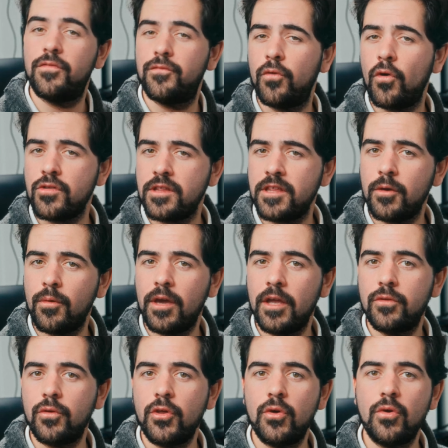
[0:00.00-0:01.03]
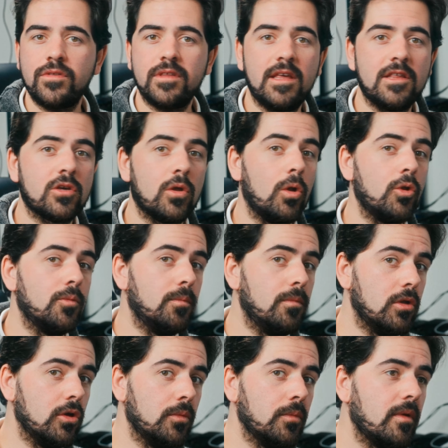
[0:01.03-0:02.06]
fourth setting we're going to use is called
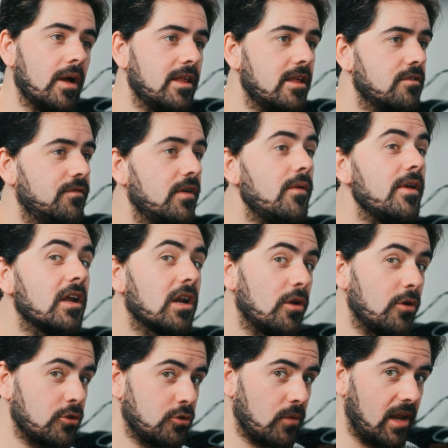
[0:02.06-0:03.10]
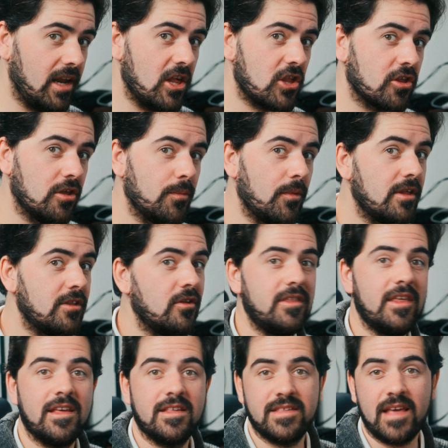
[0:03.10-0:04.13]
bloom, and it's very close to halation, but it's not
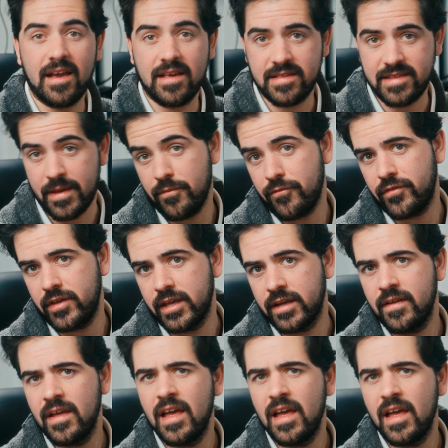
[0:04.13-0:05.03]
the exact same thing.